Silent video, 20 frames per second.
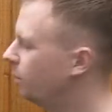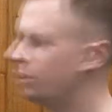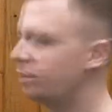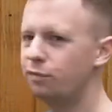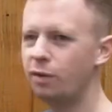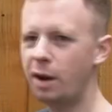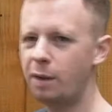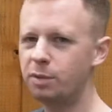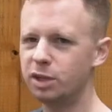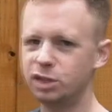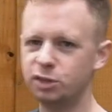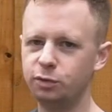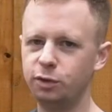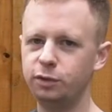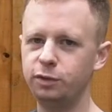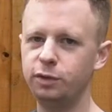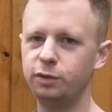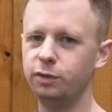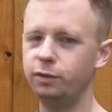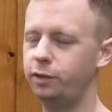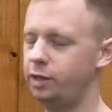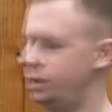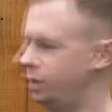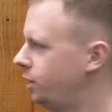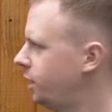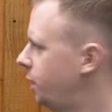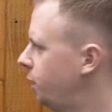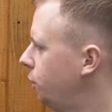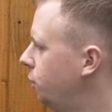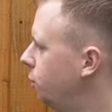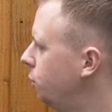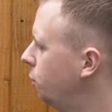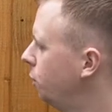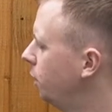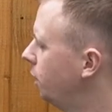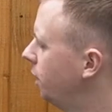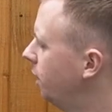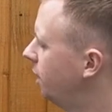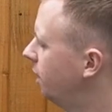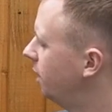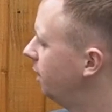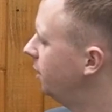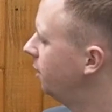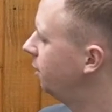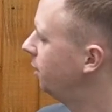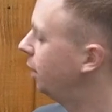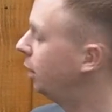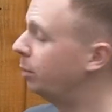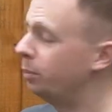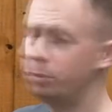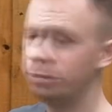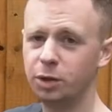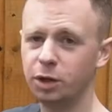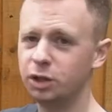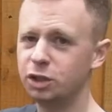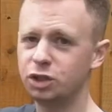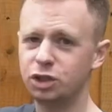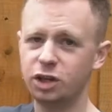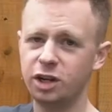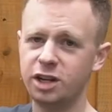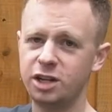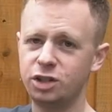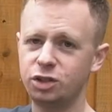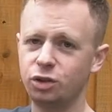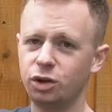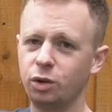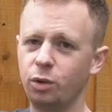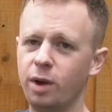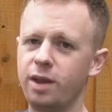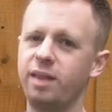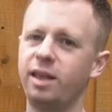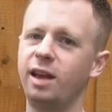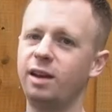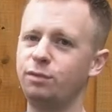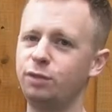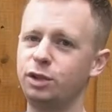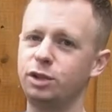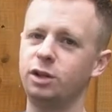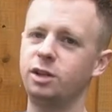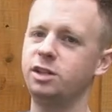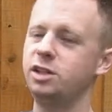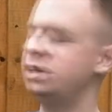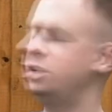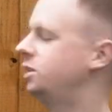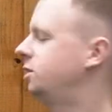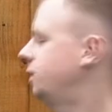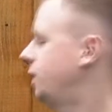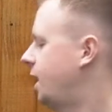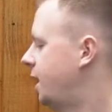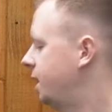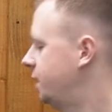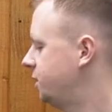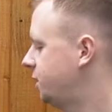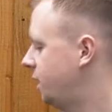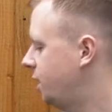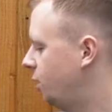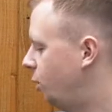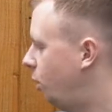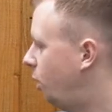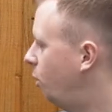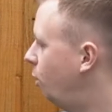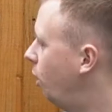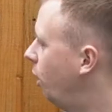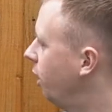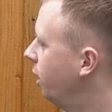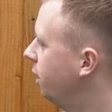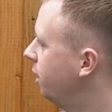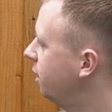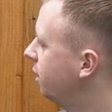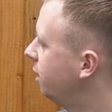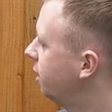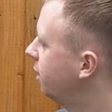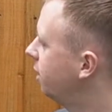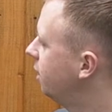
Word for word: Main main fabric's 50-50 NyCo. I'm gonna say straight away, they advertise these as AOR1.